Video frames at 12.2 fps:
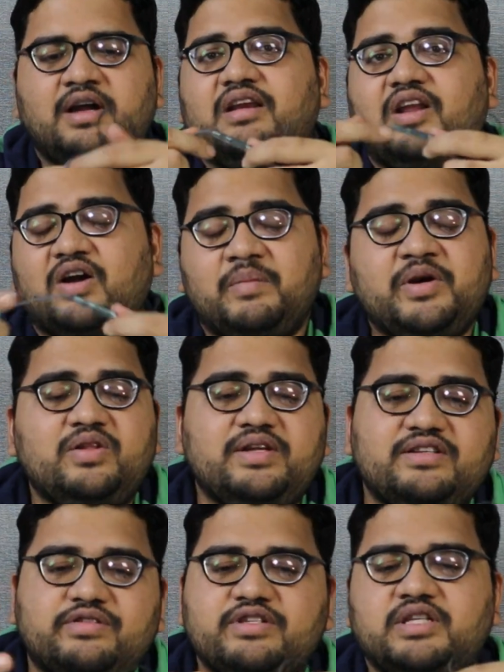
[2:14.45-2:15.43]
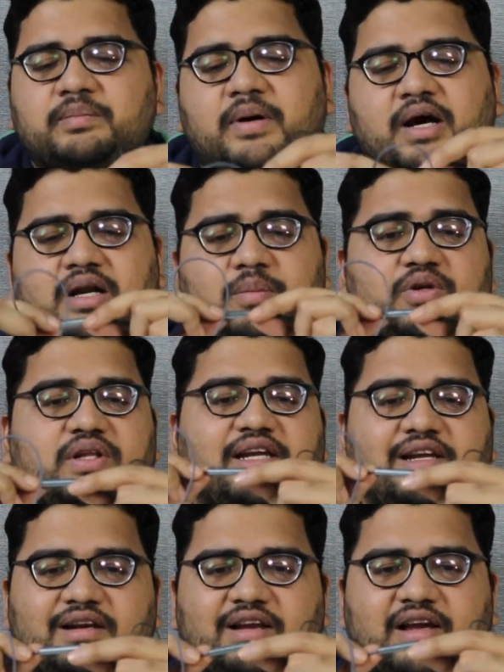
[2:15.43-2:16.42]
Now coming to the interesting part about the
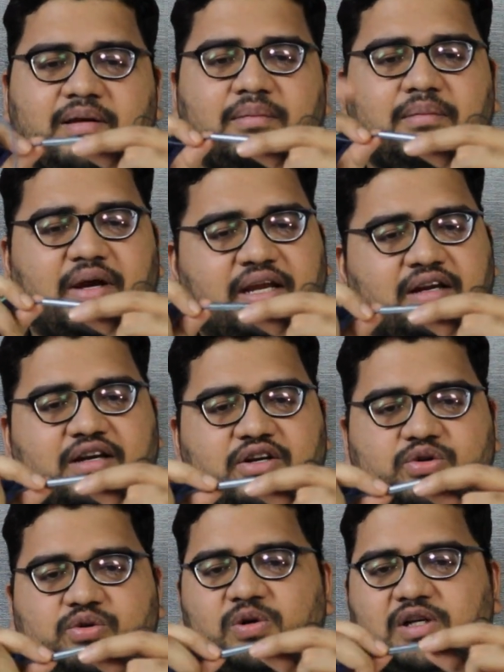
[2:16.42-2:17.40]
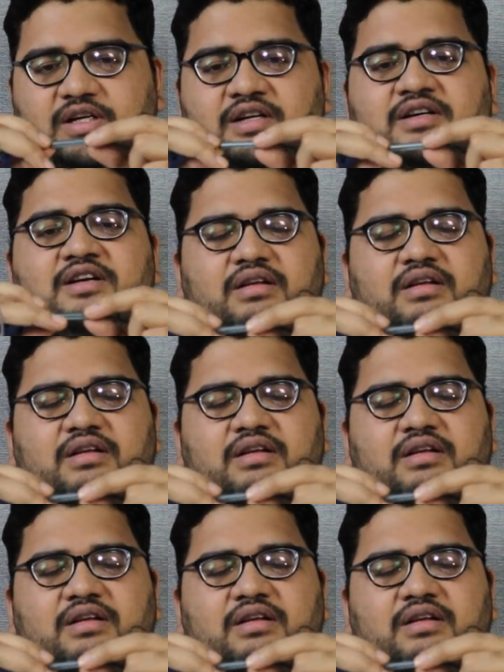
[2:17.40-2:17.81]
inline mic controller,